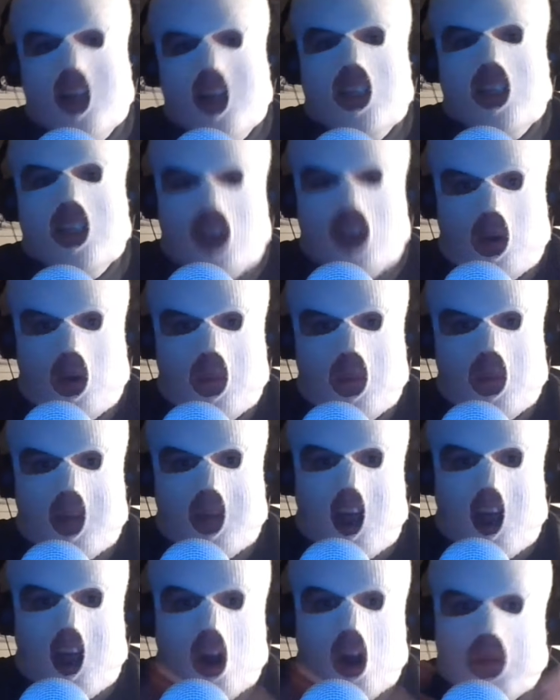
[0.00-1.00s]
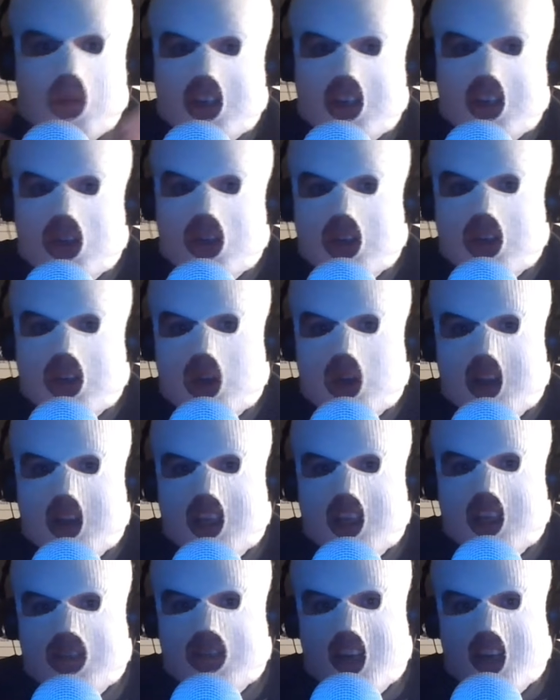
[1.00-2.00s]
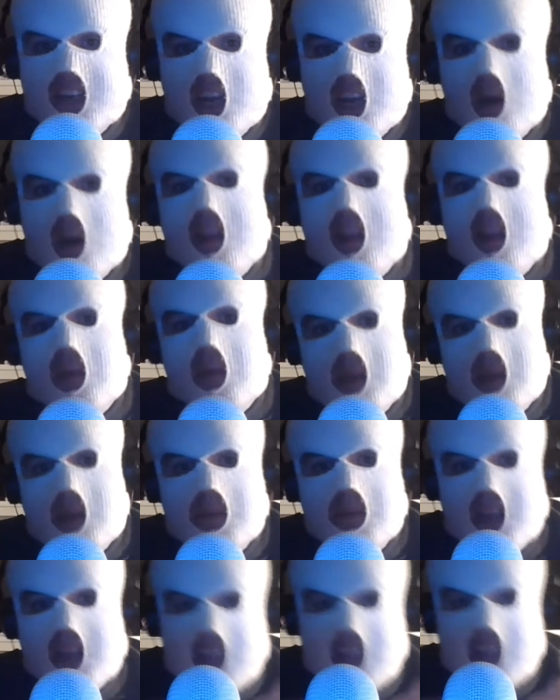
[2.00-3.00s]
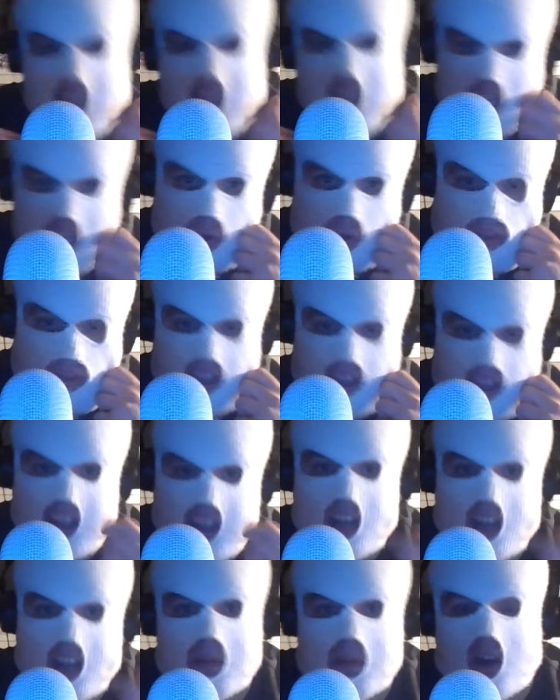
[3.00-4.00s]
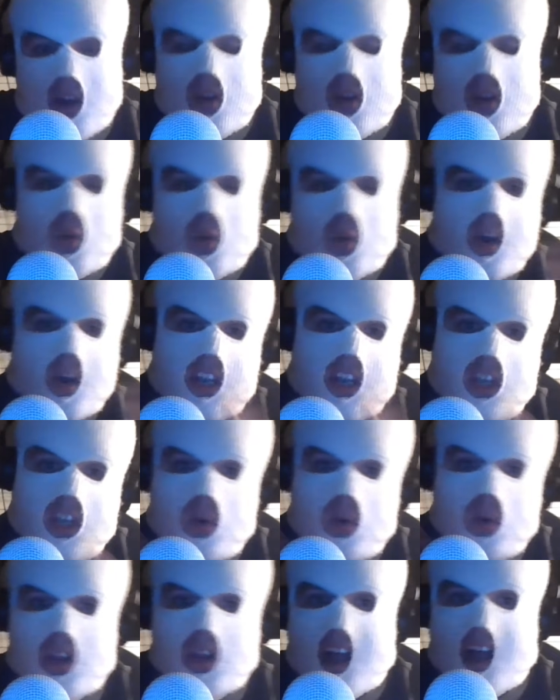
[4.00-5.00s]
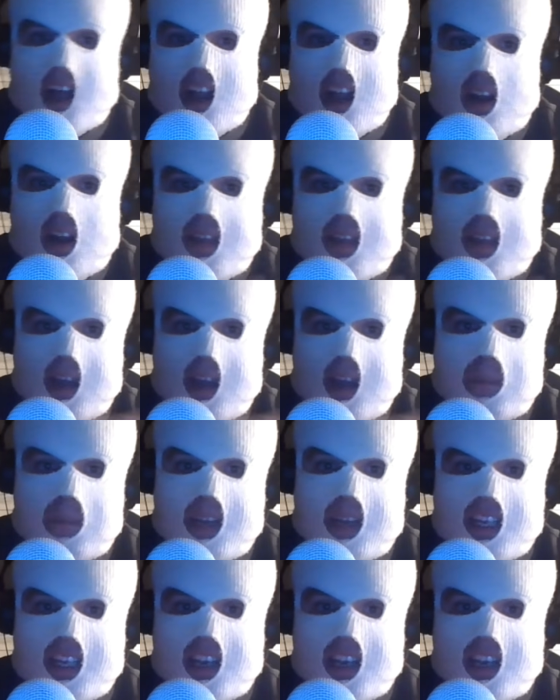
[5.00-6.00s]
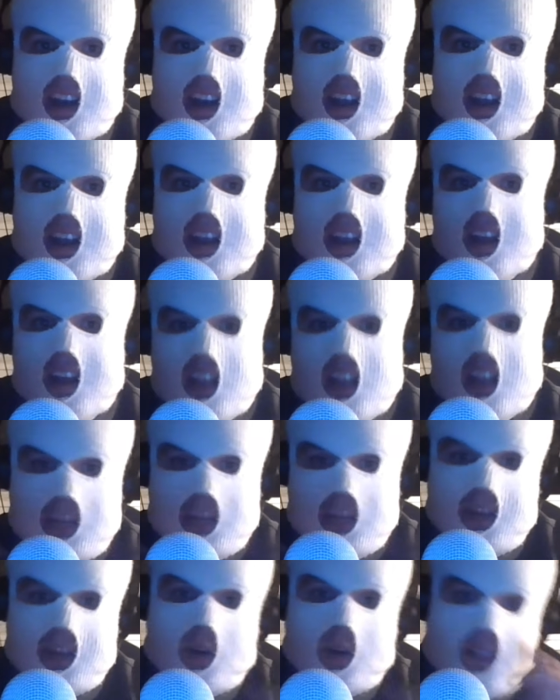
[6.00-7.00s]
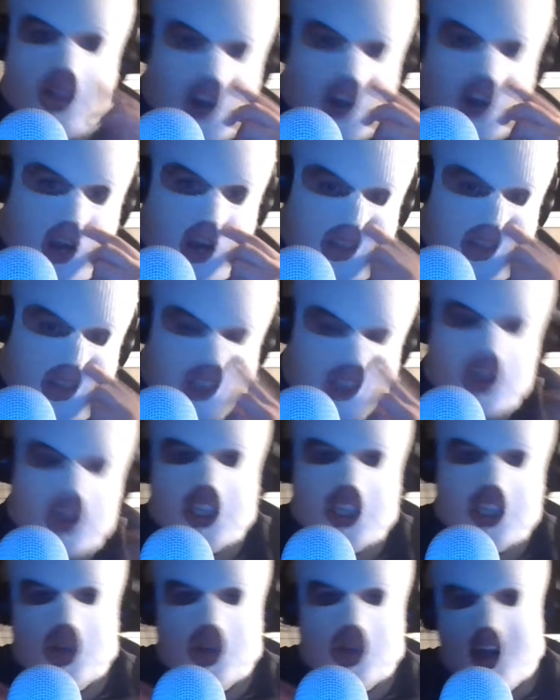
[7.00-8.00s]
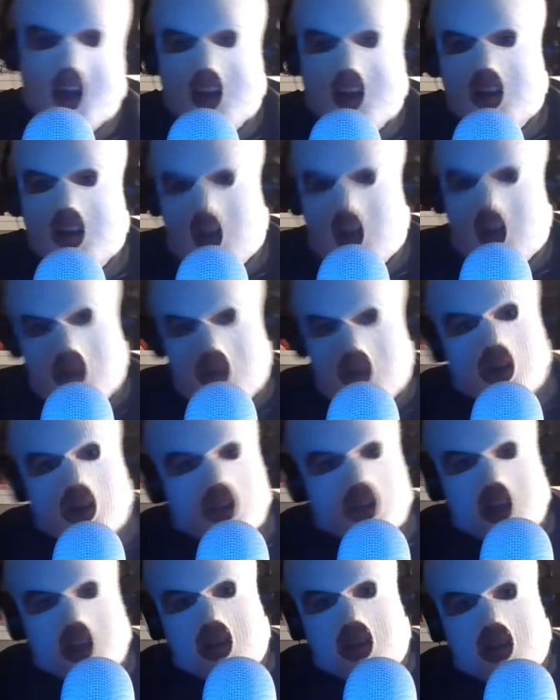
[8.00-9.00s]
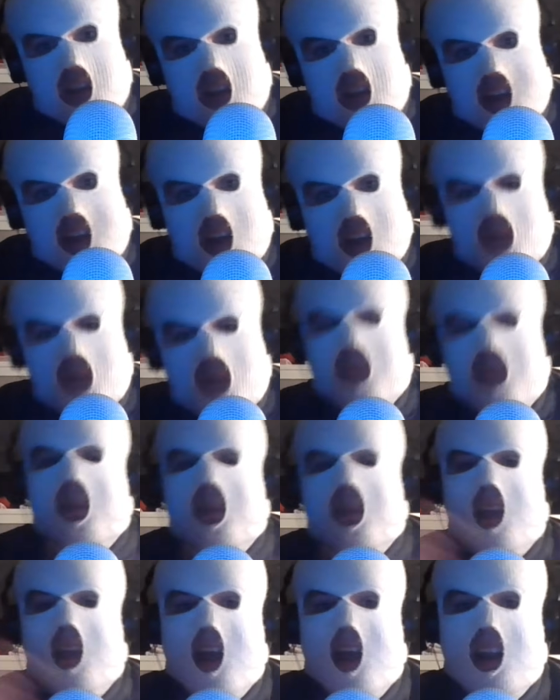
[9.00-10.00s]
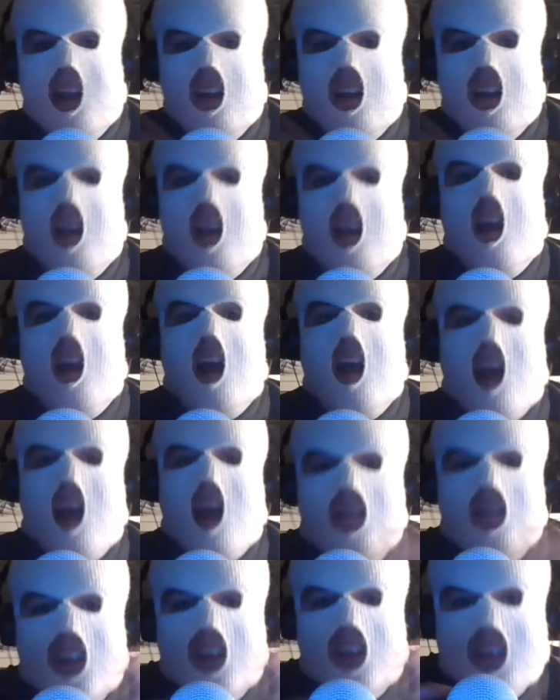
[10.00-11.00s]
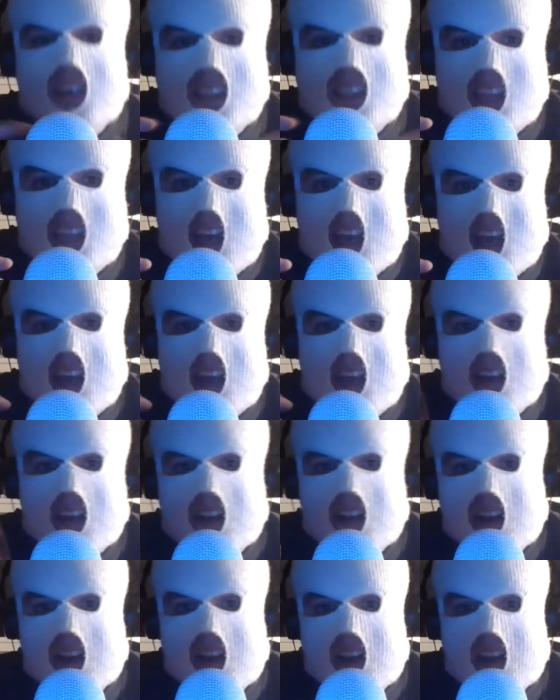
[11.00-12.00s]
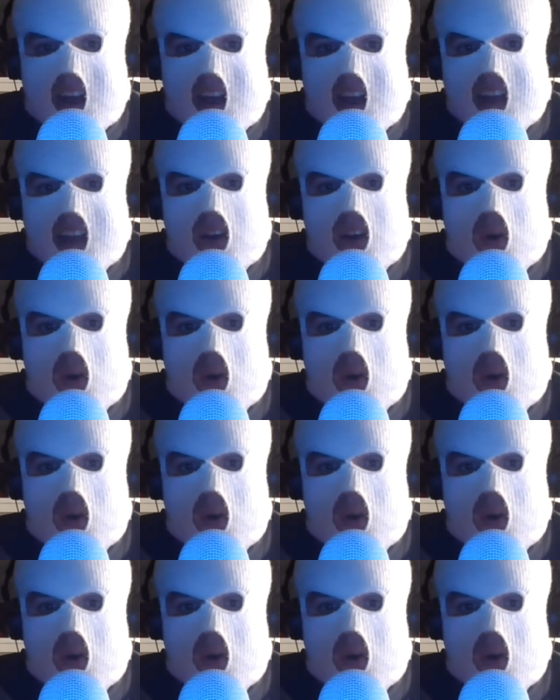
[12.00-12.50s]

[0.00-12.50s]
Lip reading: So, I hope that you enjoyed this video and that maybe it can get you thinking about where you lie on the MBTI. Let me know in the comments what you get. I'm interested to find out. And have a good day, night,